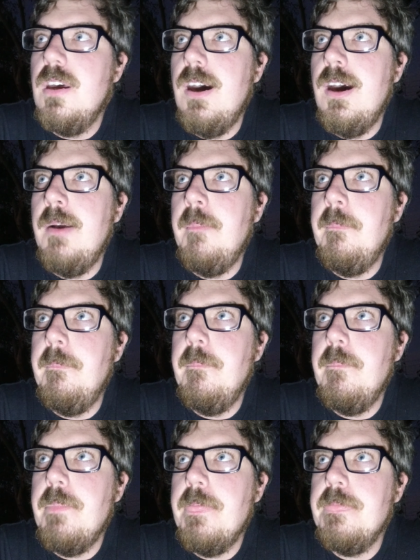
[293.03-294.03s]

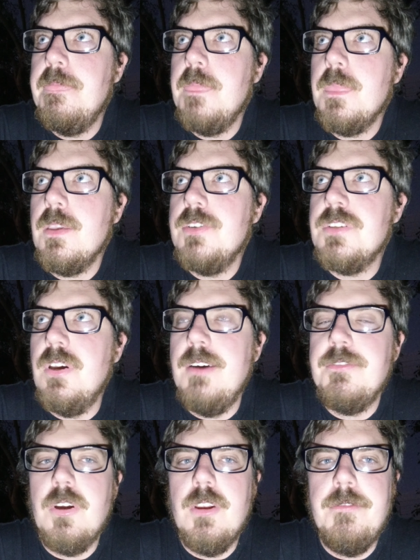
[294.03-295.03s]
So
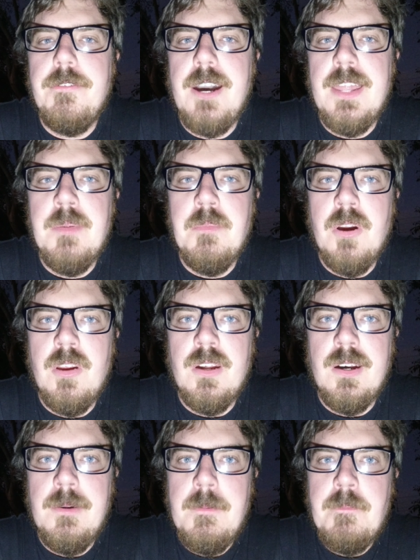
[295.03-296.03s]
I've got to find the
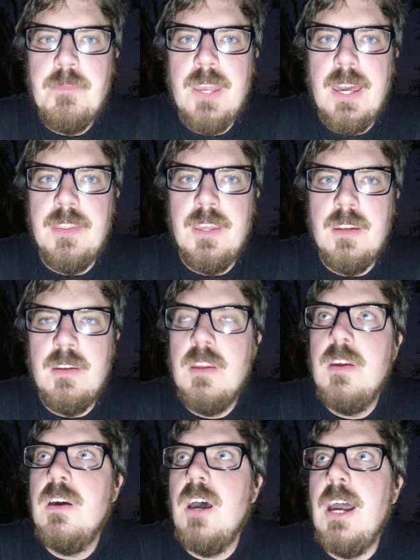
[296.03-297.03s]
motor, and then
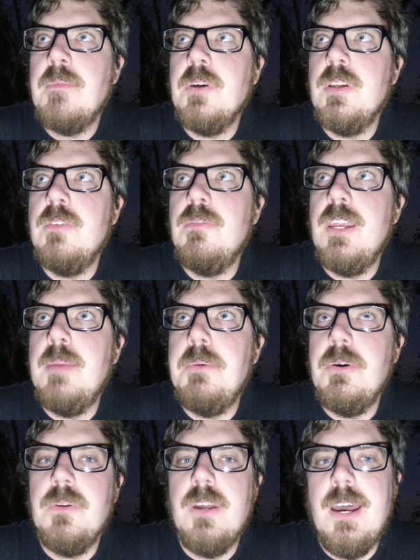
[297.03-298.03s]
I'm going to
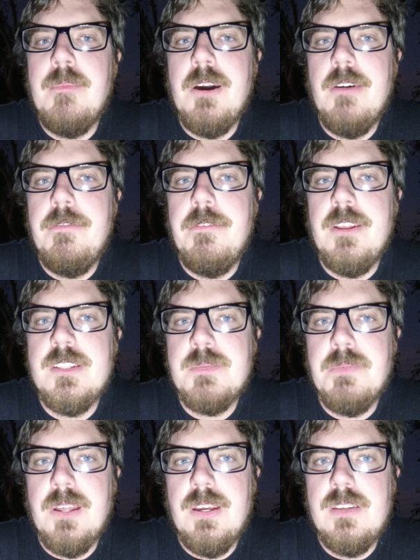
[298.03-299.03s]
rebuild it at my friend's
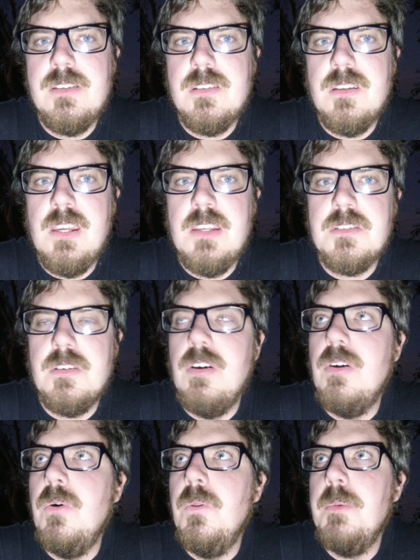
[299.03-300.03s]
place. He's
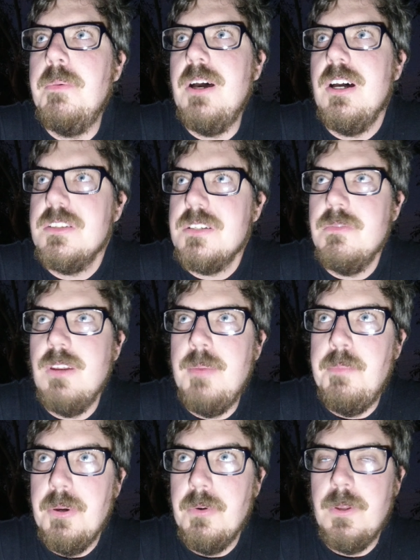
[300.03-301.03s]
got all the parts to
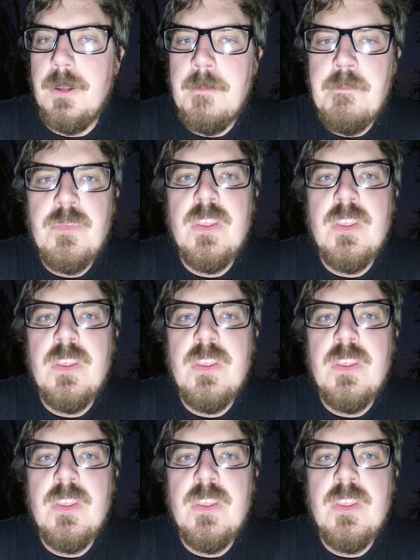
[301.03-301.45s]
rebuild it.